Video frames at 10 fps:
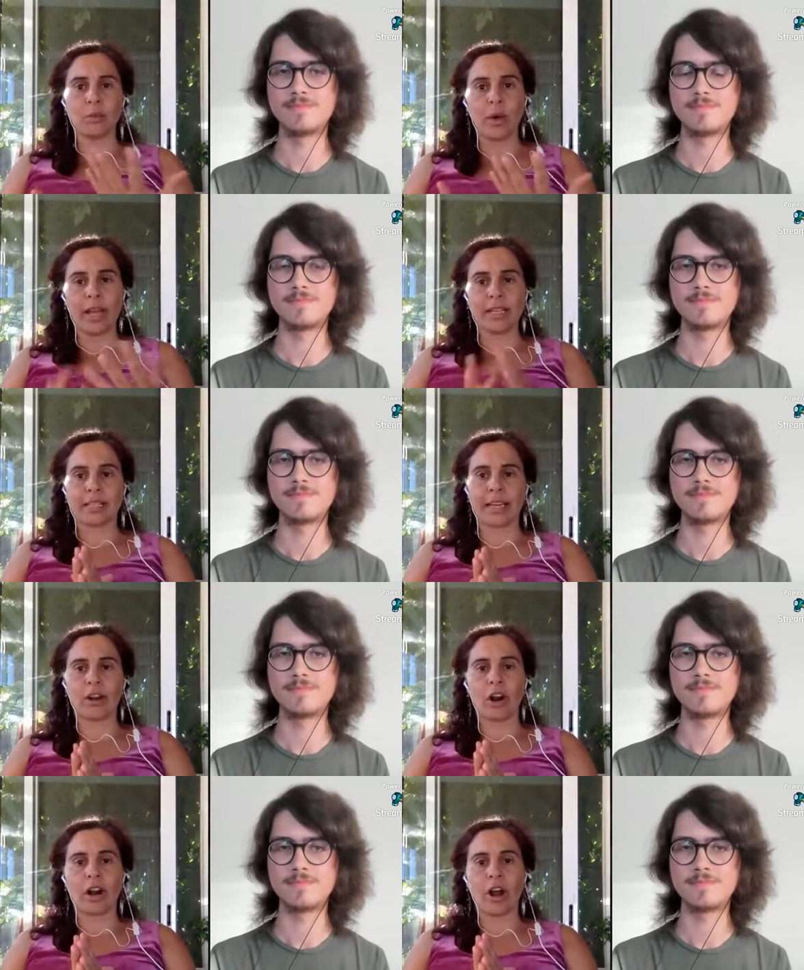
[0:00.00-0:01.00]
Speaker 1: in ways
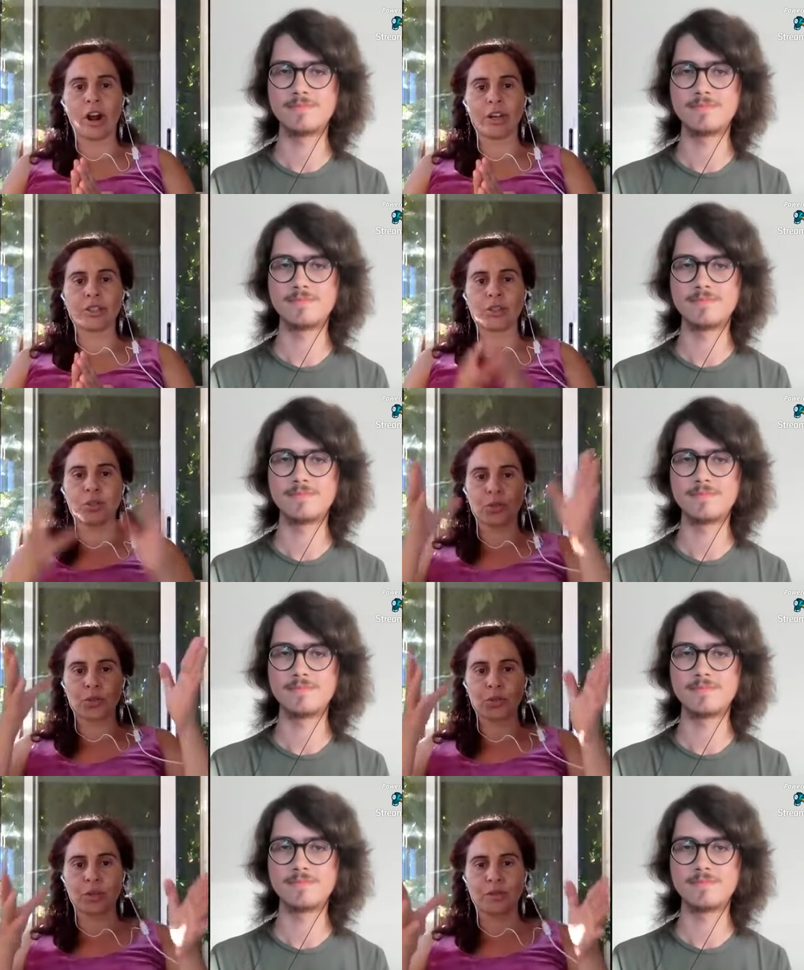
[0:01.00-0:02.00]
that are hard
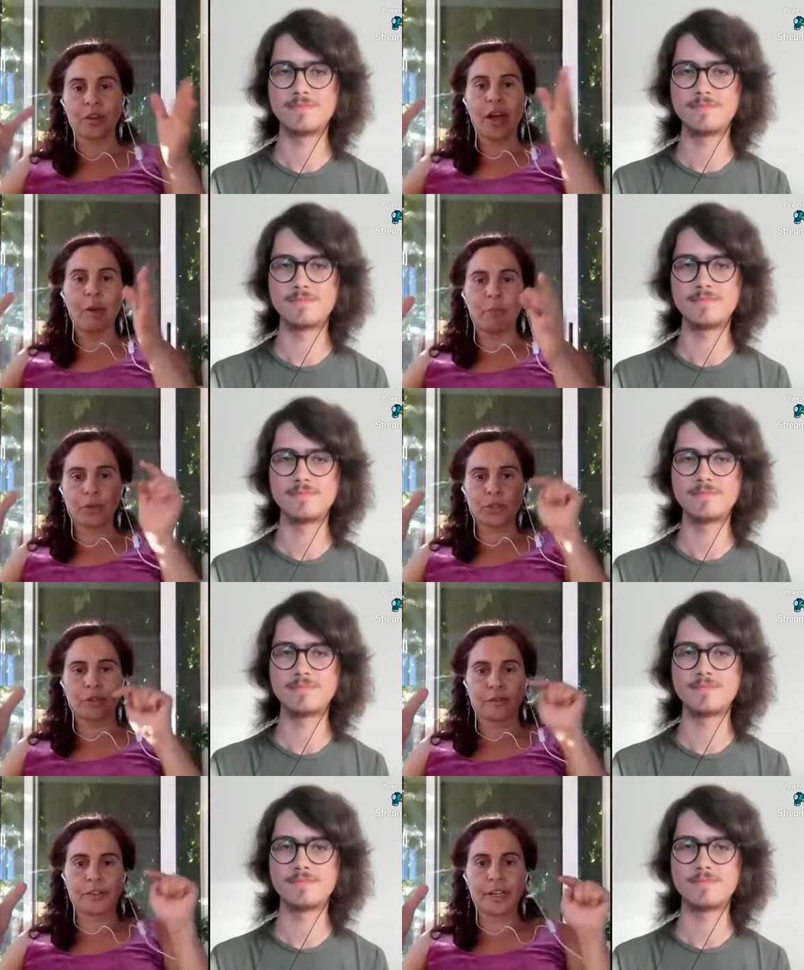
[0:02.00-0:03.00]
to sort of
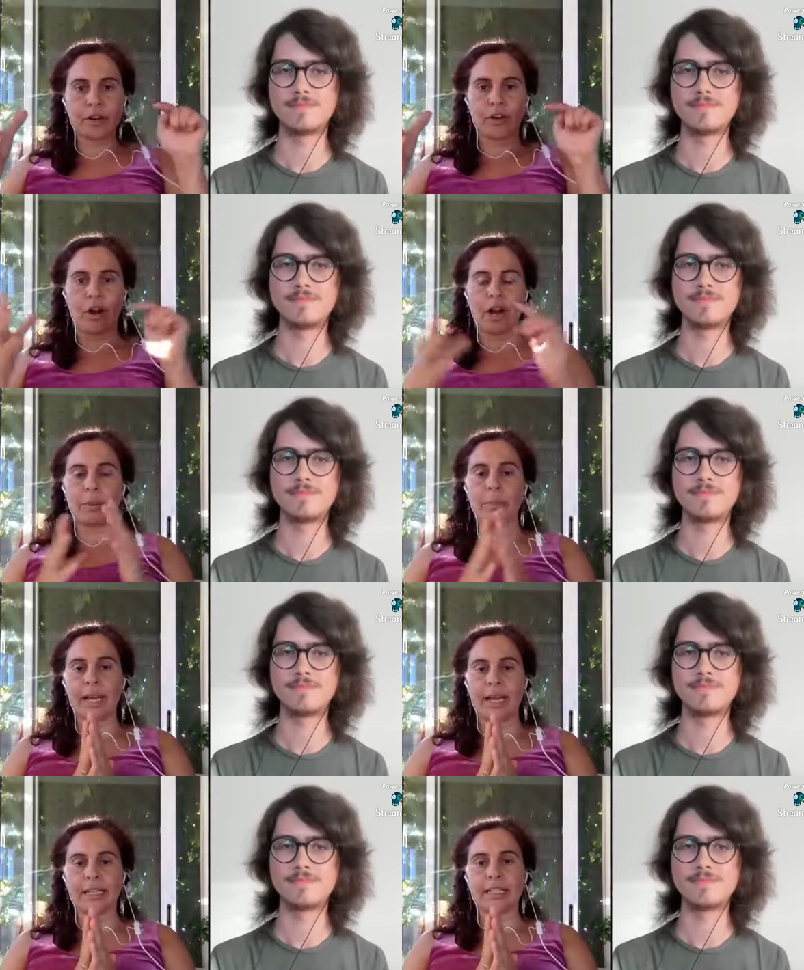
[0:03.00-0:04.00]
put your finger on.
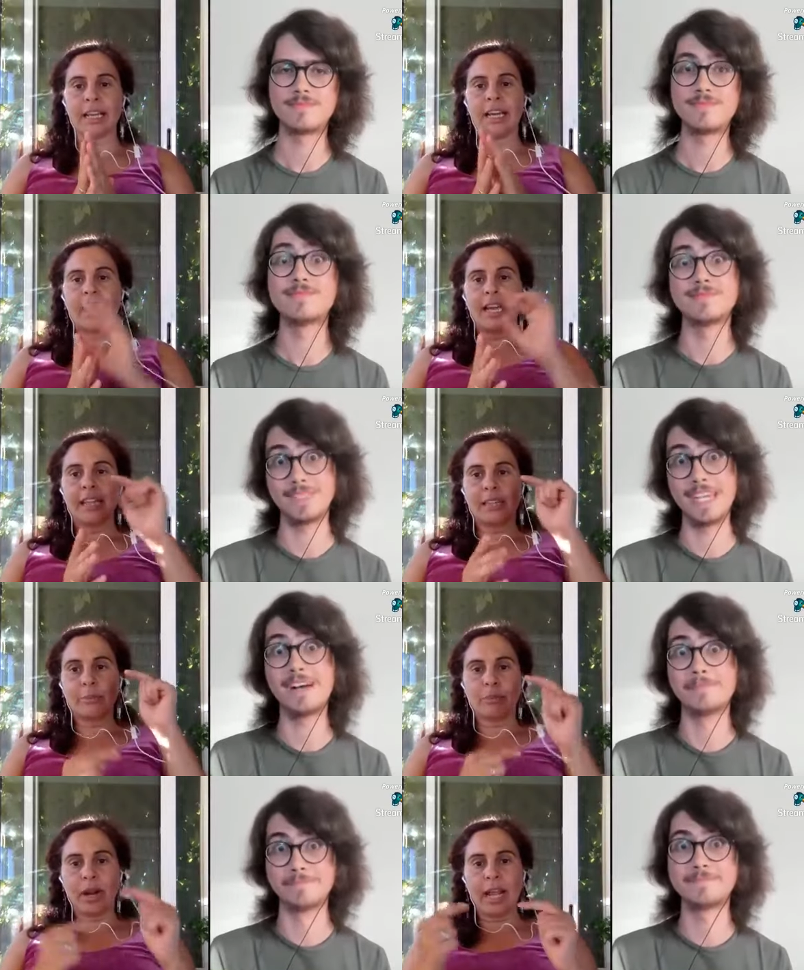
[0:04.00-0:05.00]
But
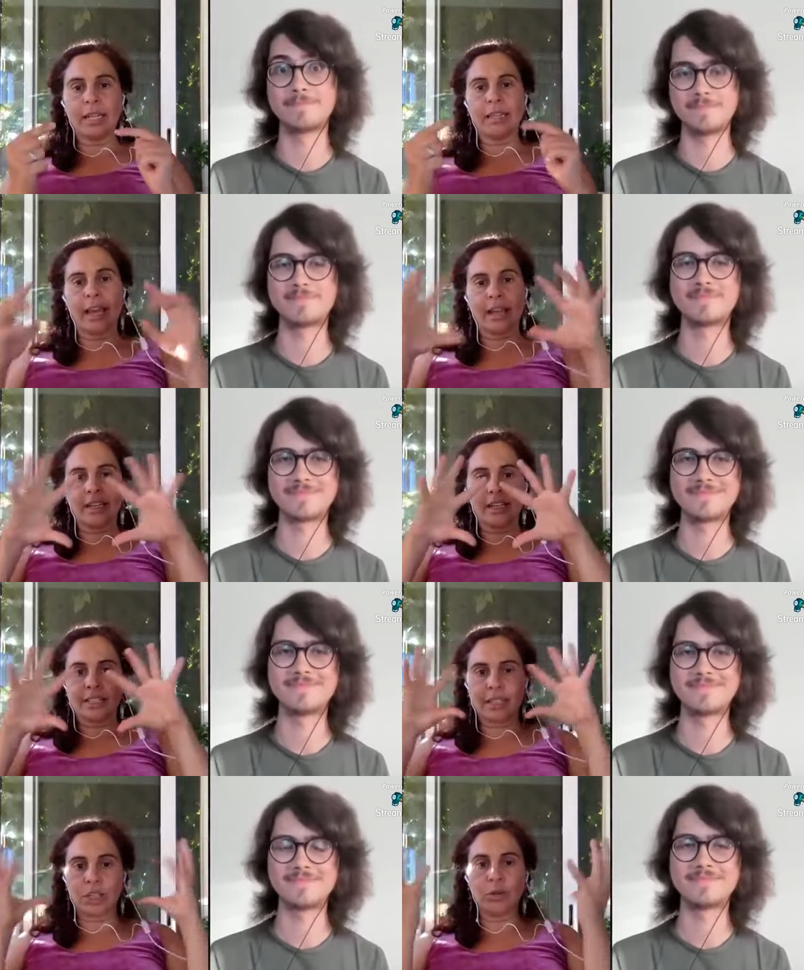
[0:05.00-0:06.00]
the brain then
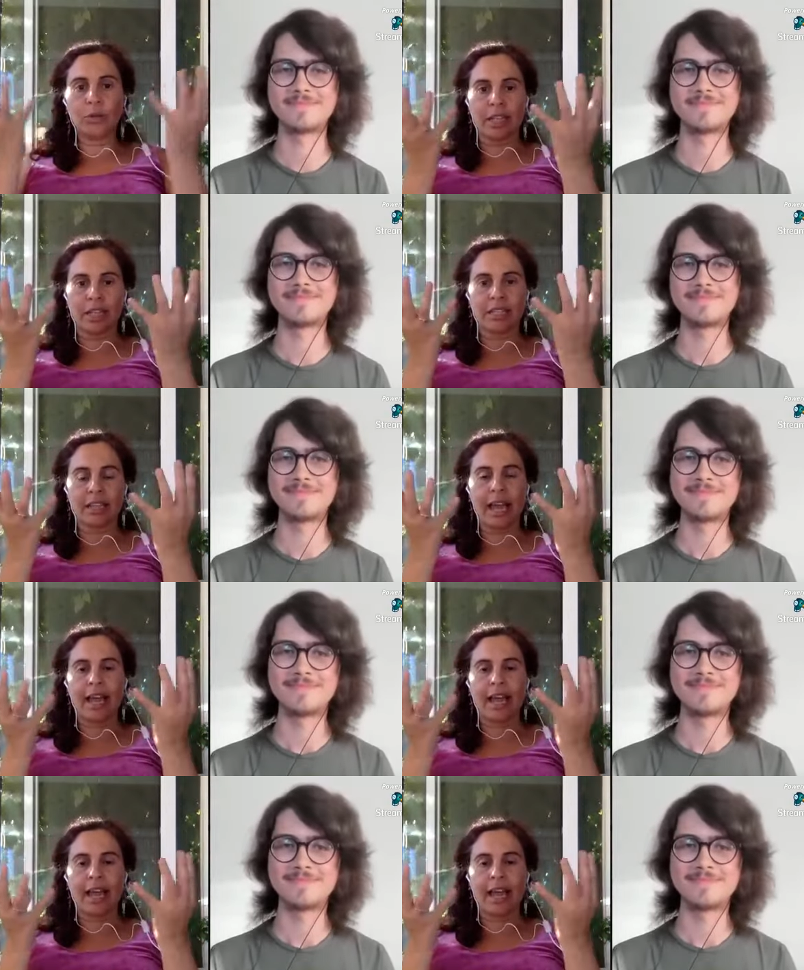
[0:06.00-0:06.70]
is a unit.